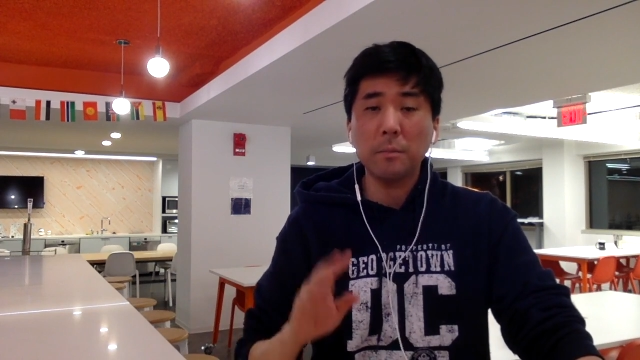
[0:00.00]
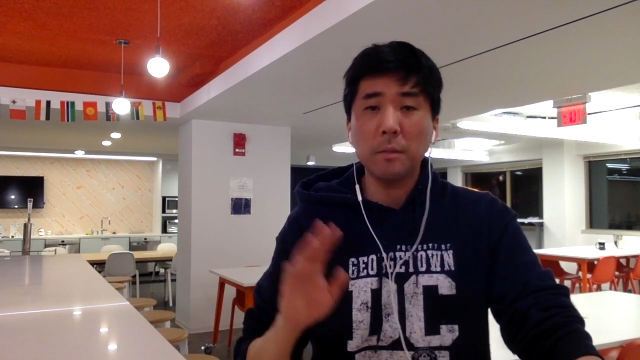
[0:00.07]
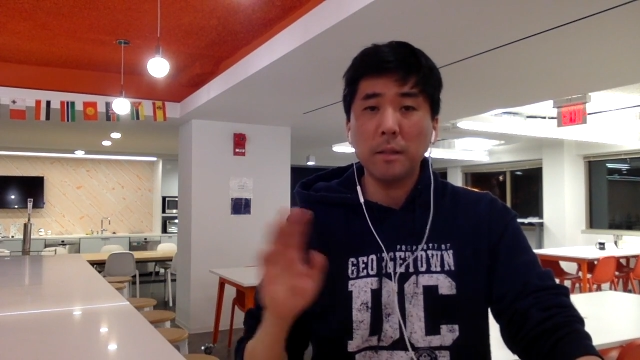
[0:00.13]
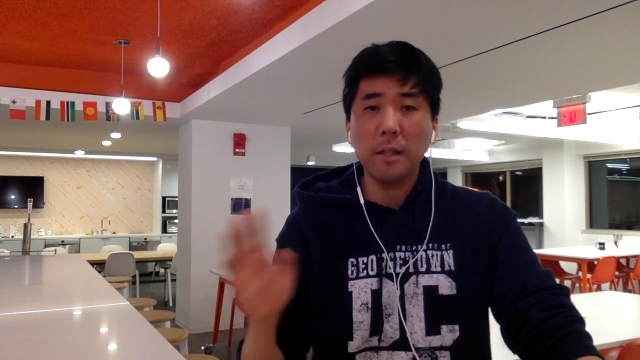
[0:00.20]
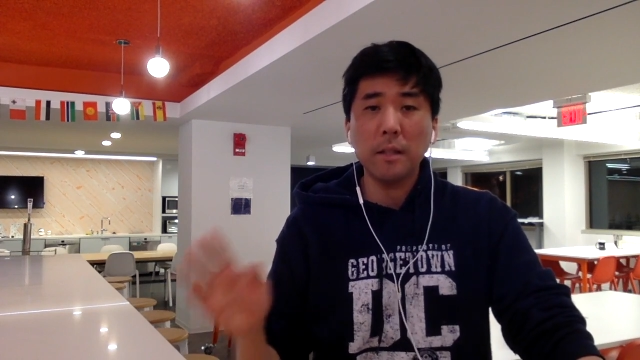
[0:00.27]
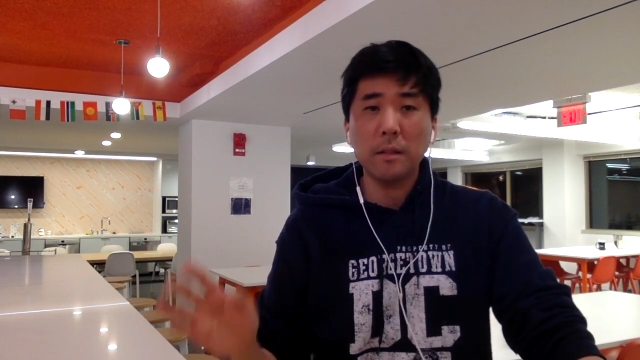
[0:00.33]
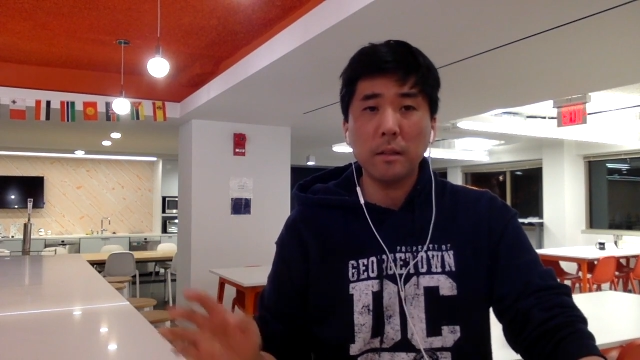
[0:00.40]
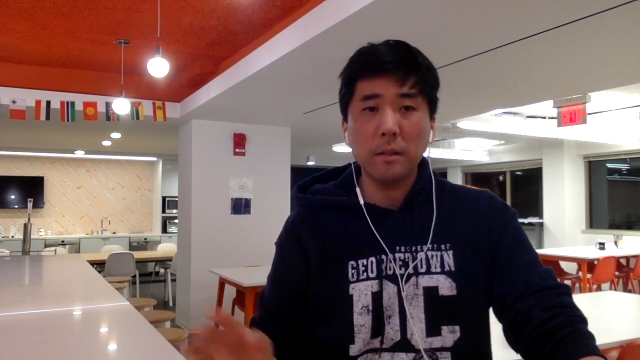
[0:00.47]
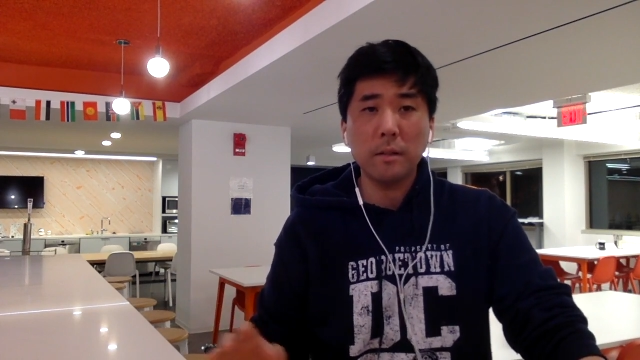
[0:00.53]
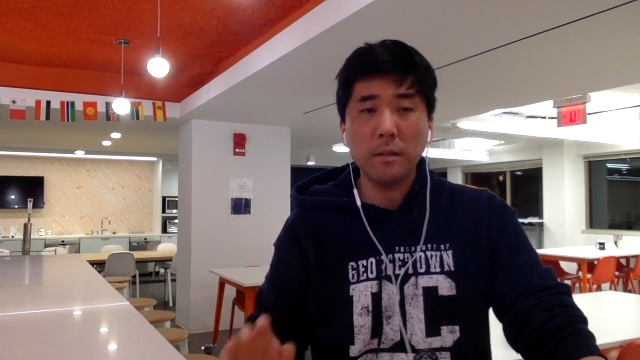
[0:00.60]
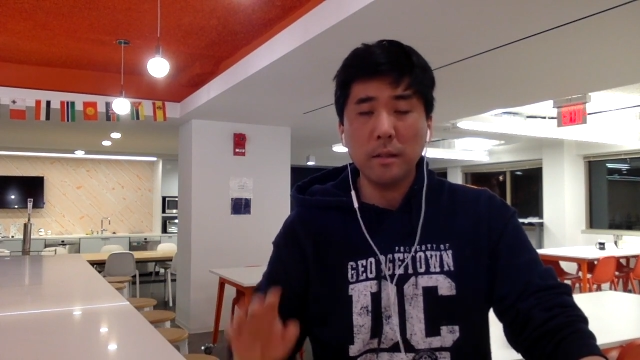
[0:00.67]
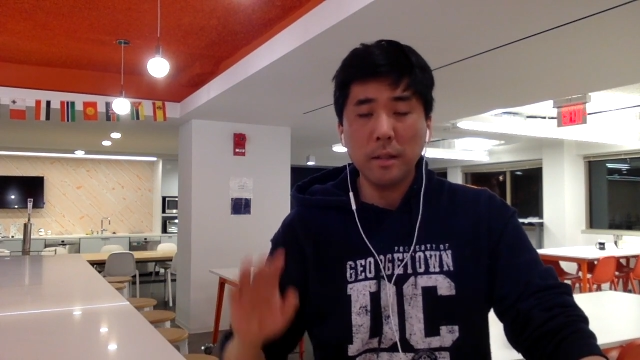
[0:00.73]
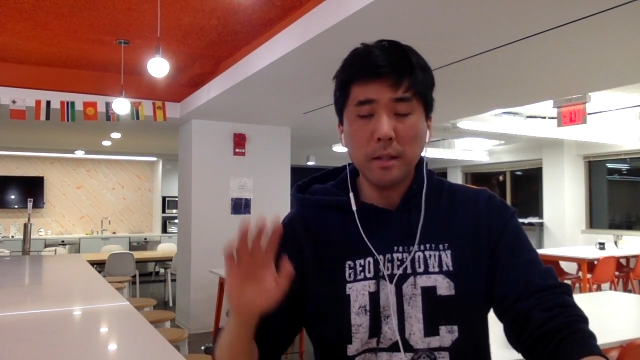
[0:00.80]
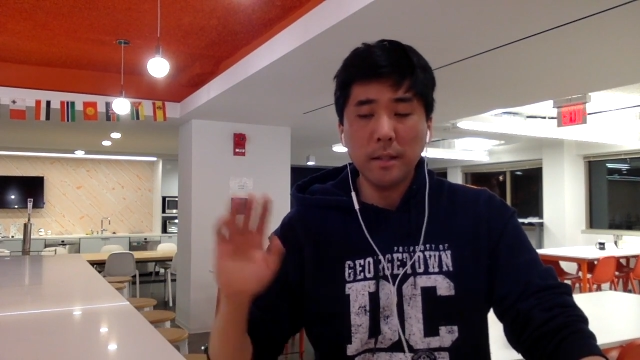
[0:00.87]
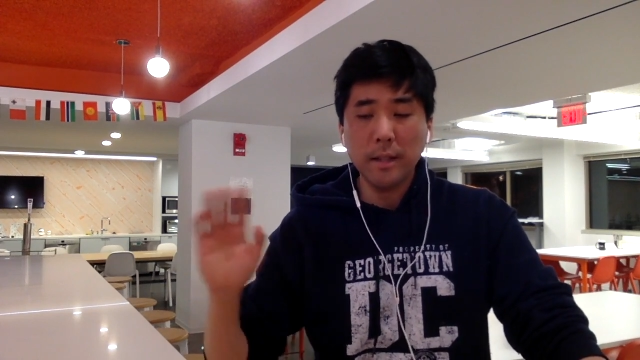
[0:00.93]
but that's an
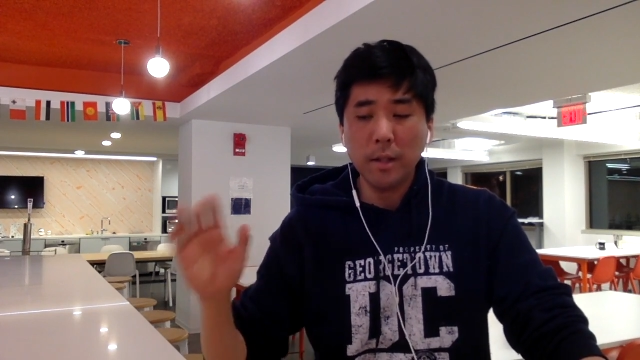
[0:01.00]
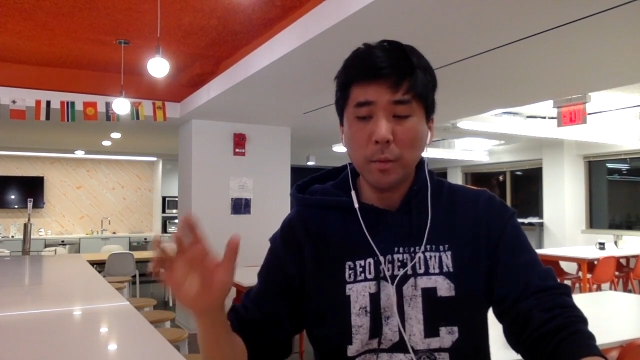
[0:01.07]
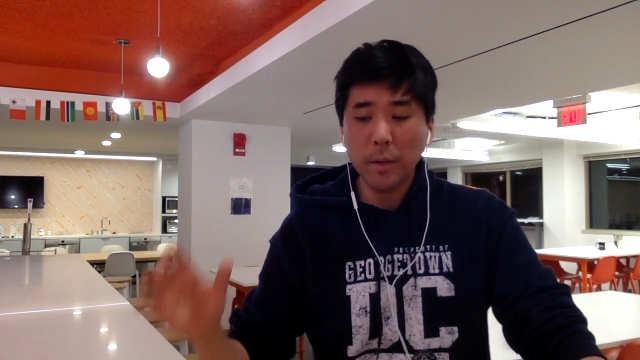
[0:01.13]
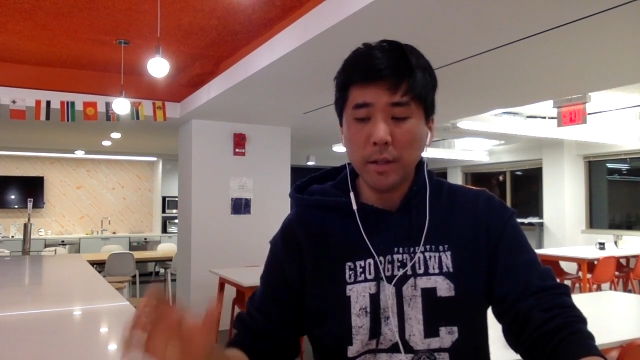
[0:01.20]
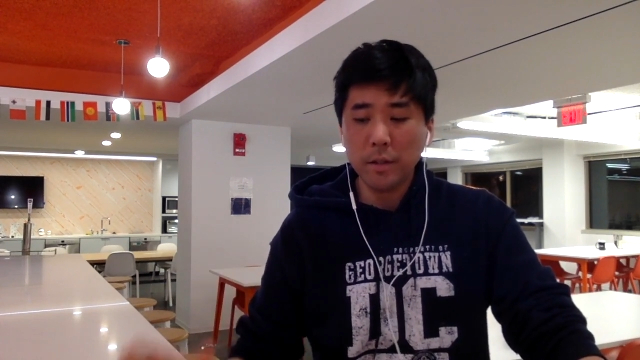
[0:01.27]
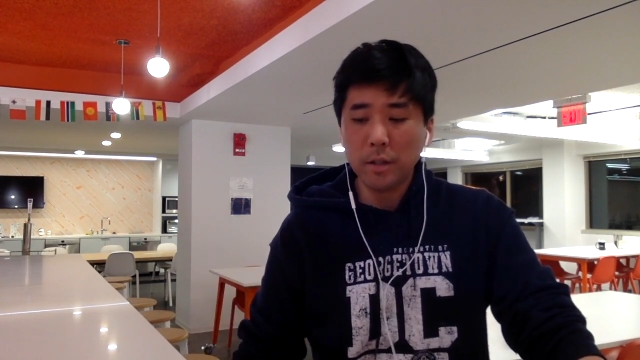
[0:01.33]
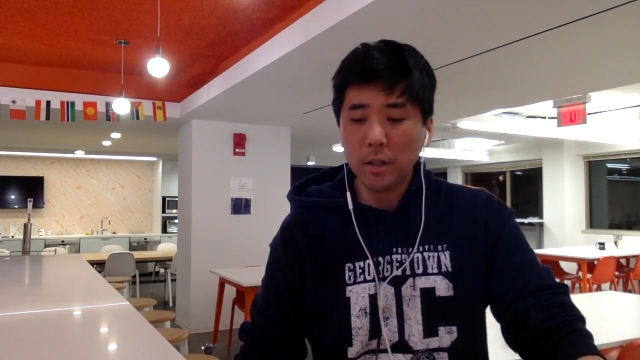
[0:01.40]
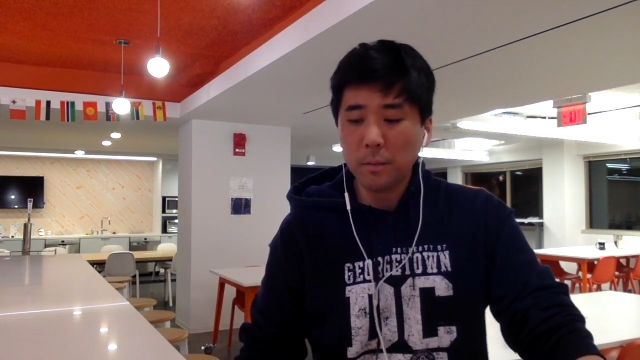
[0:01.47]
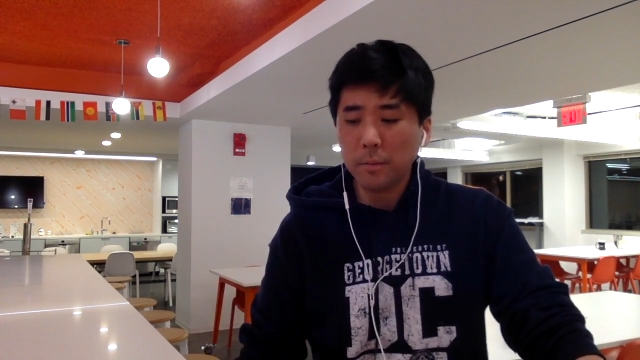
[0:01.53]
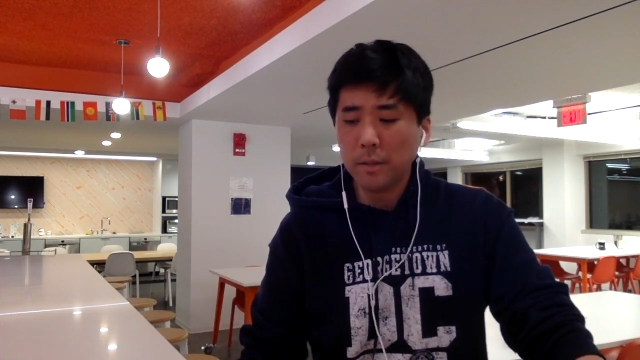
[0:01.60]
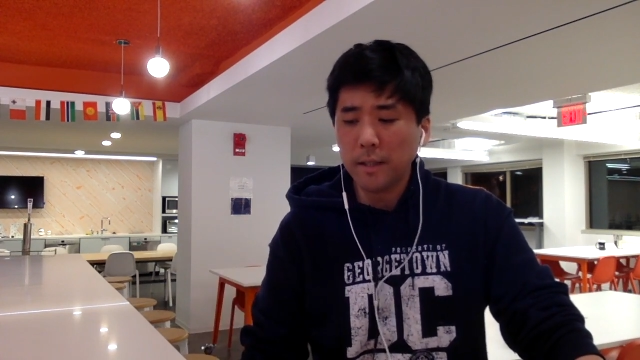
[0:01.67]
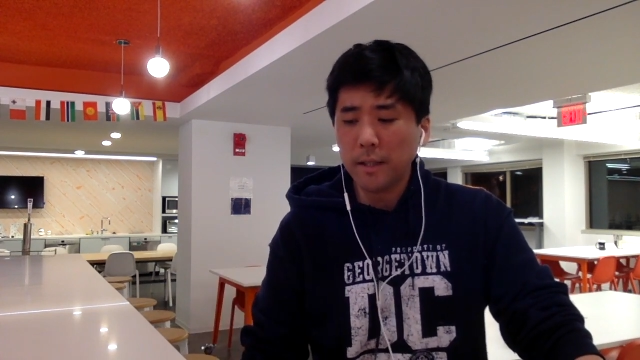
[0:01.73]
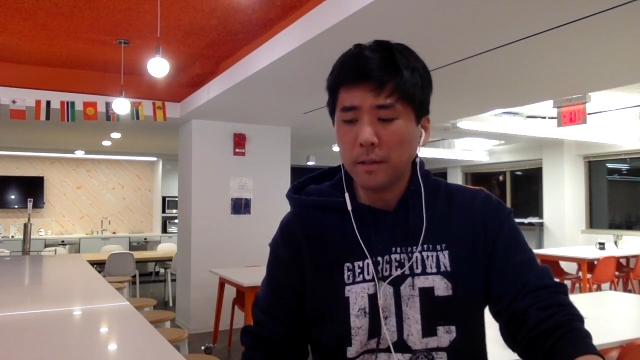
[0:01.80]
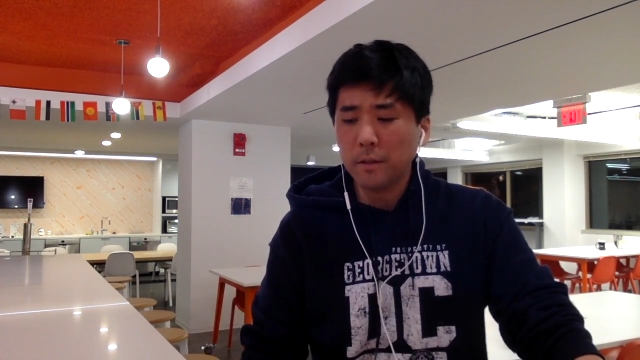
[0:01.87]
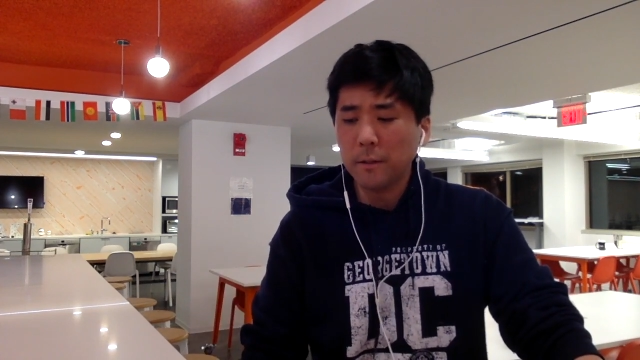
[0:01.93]
extenuating
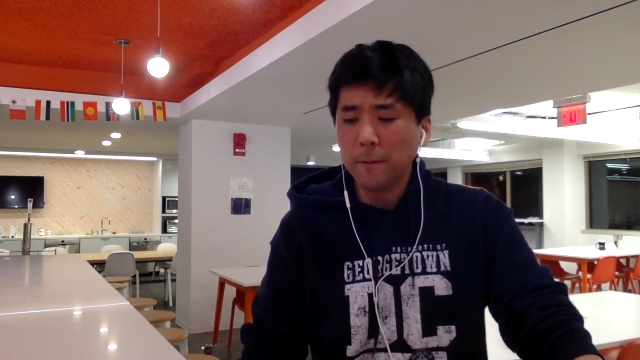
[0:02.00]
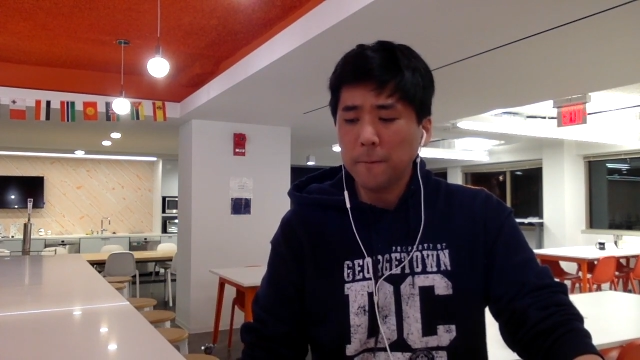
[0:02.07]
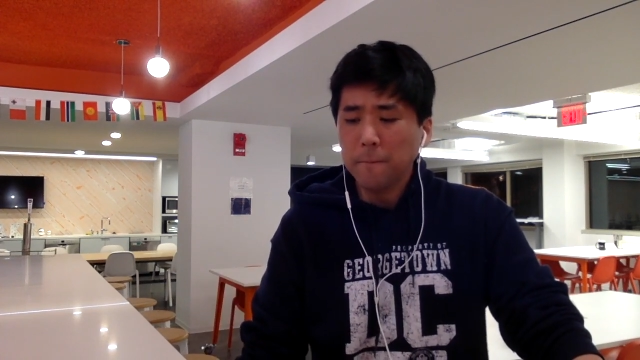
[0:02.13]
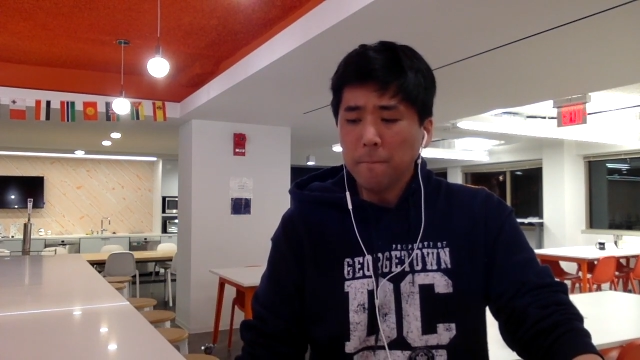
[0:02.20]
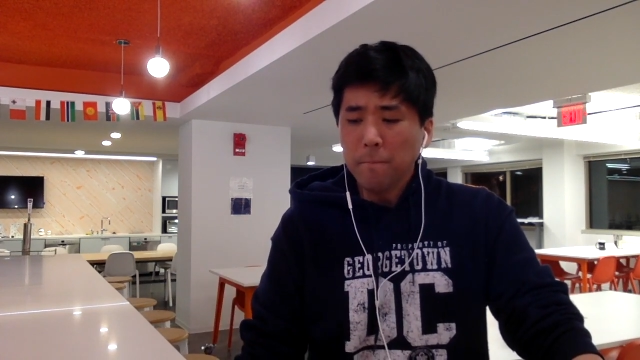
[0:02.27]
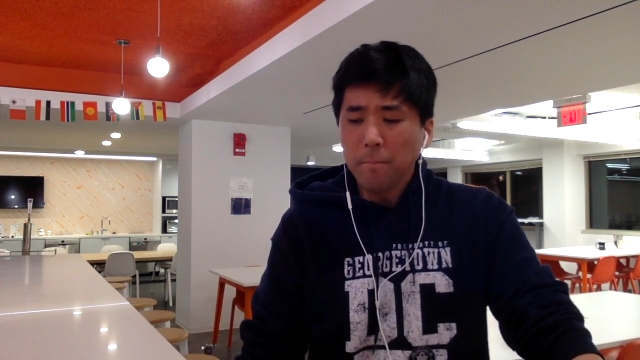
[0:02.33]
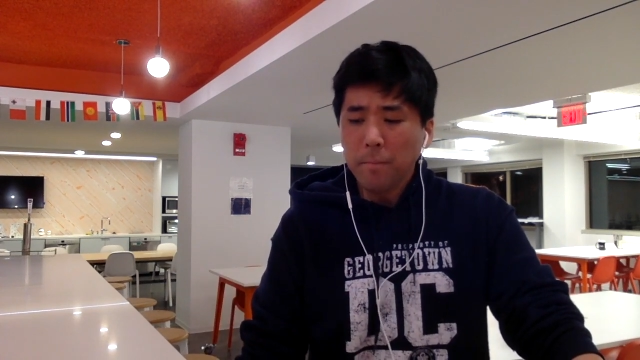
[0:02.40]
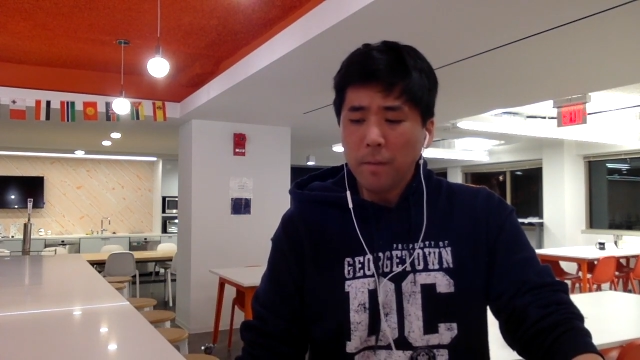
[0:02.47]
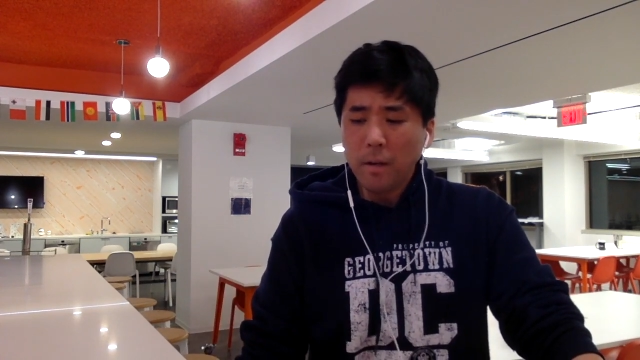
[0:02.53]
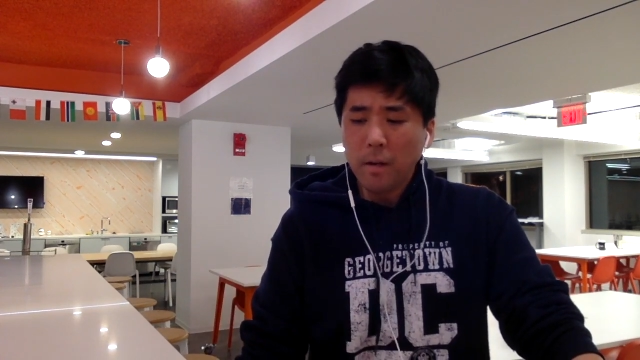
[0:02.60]
circumstance.